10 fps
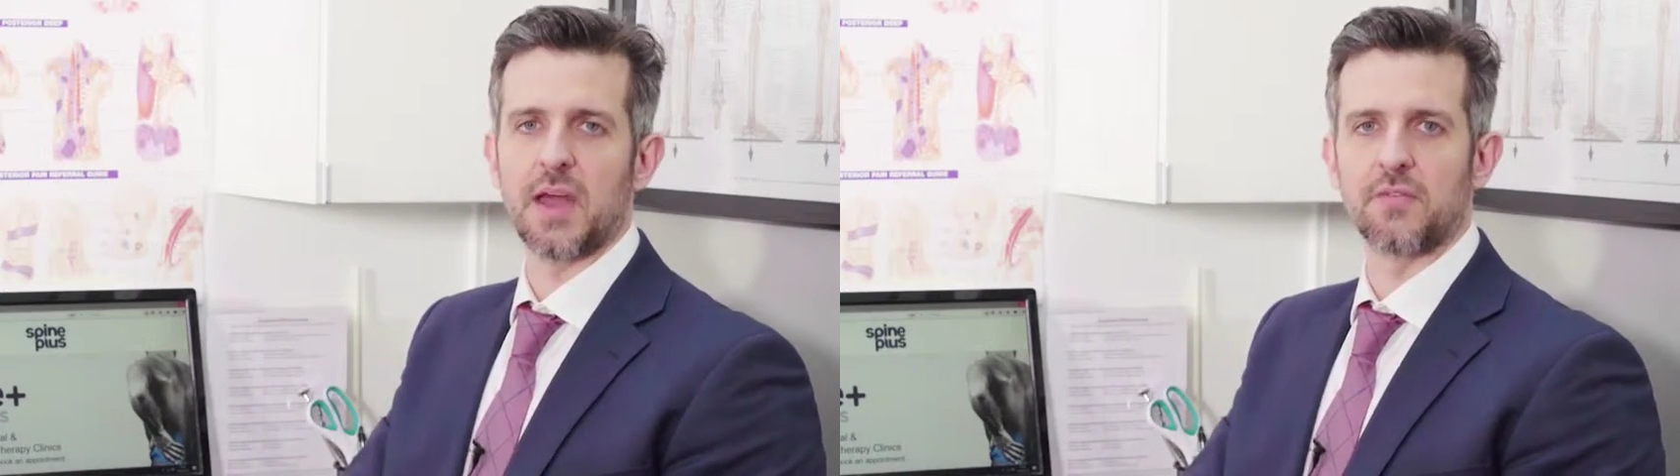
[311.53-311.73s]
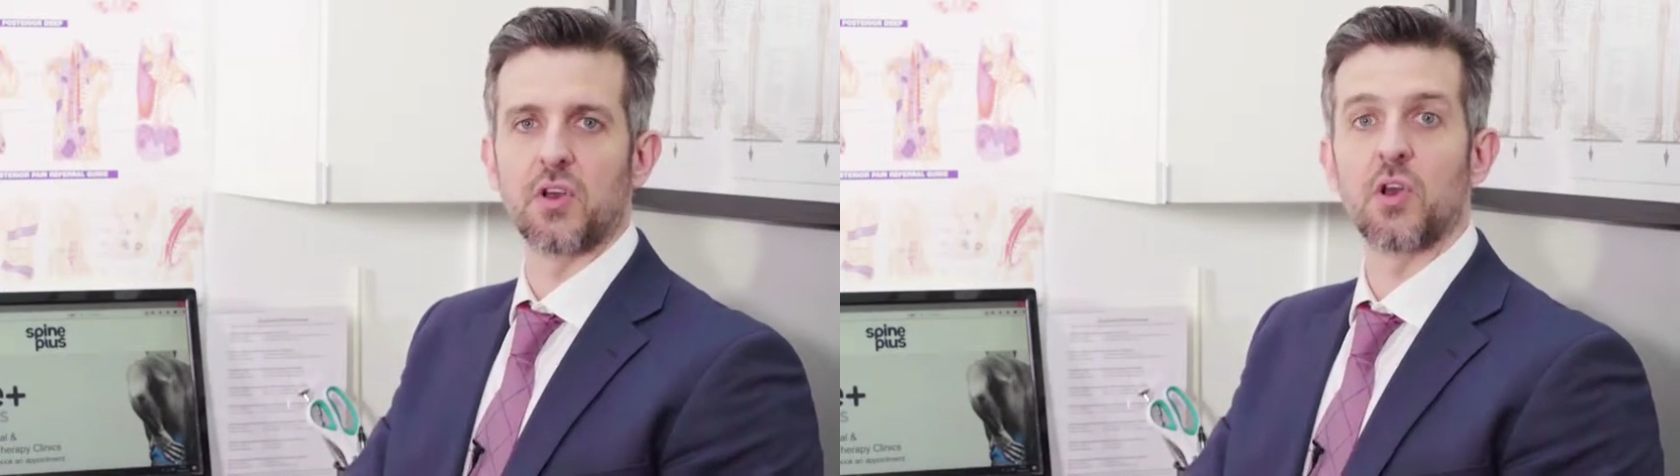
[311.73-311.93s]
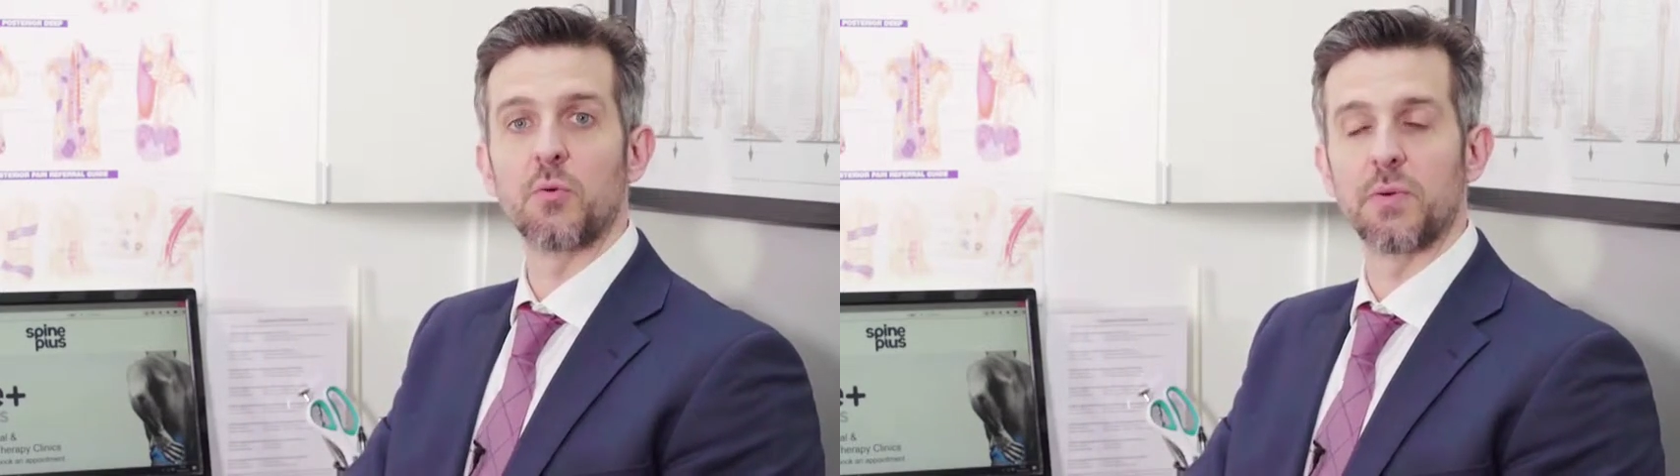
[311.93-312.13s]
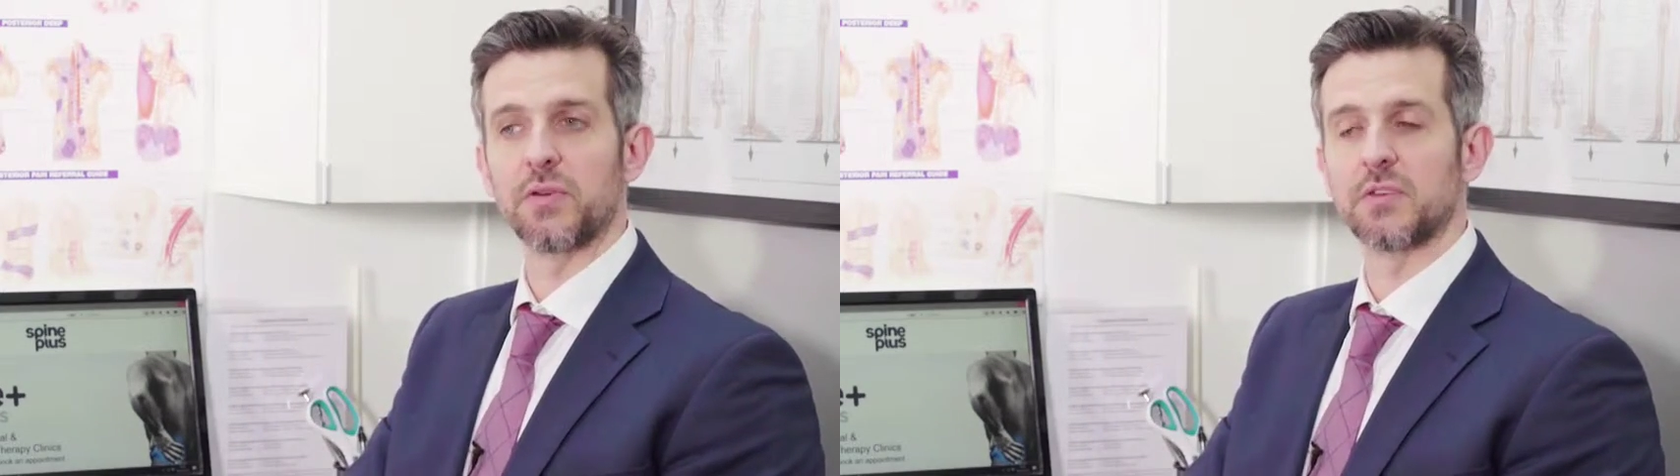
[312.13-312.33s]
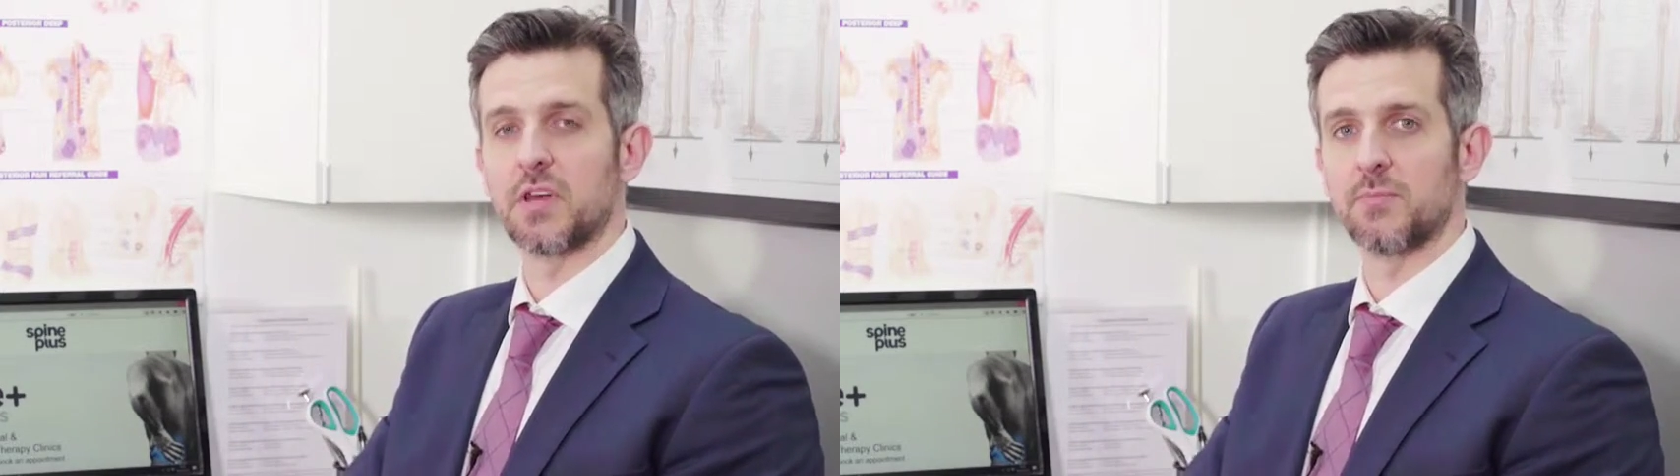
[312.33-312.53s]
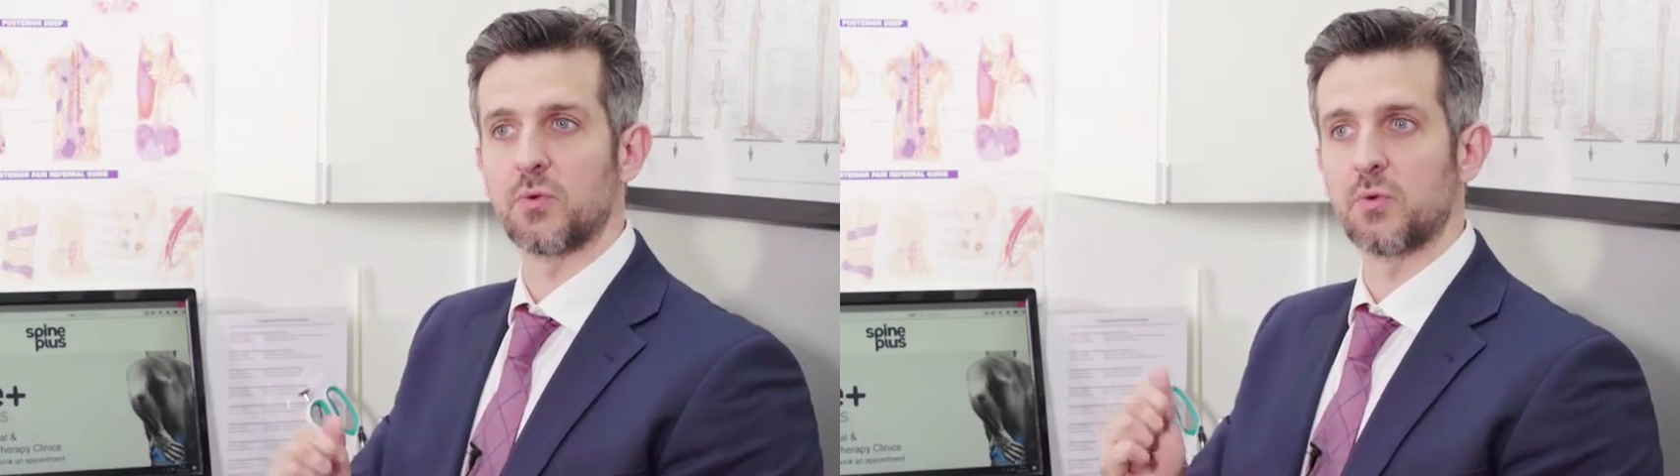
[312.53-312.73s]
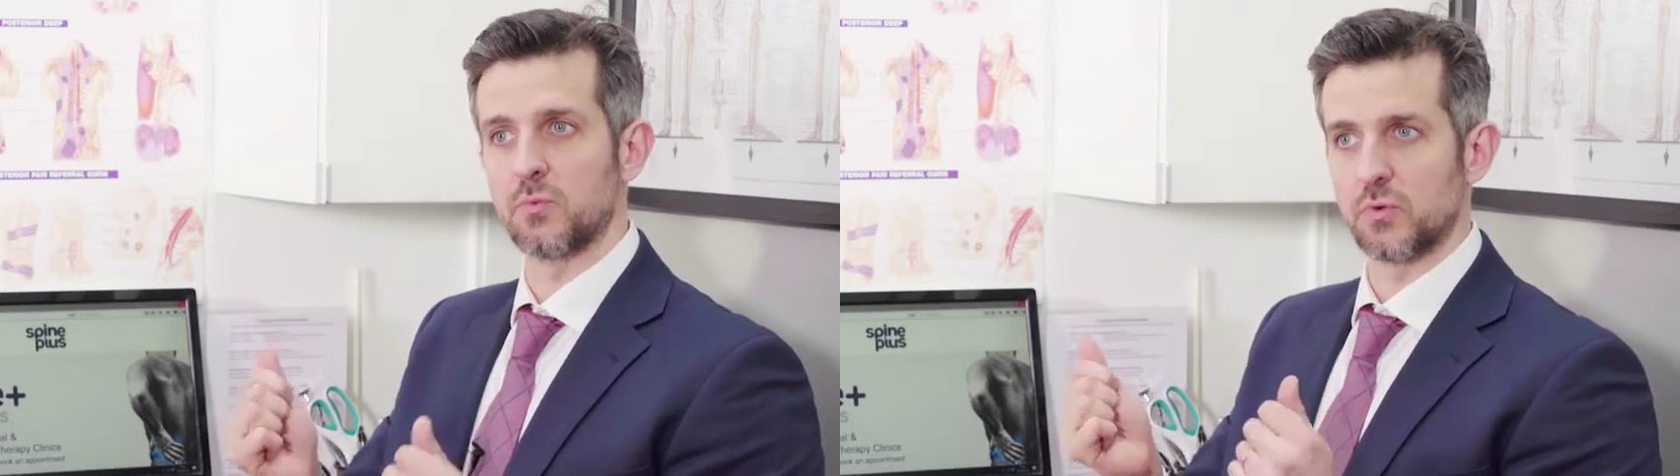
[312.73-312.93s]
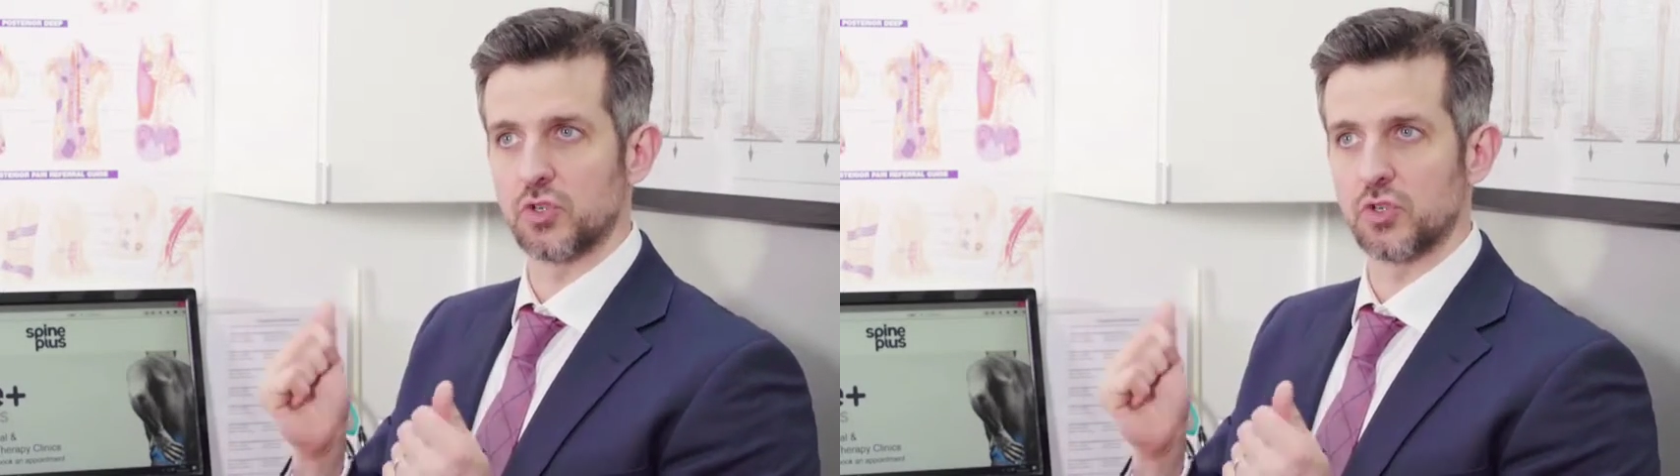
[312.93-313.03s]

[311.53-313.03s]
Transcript: that for a long period of time will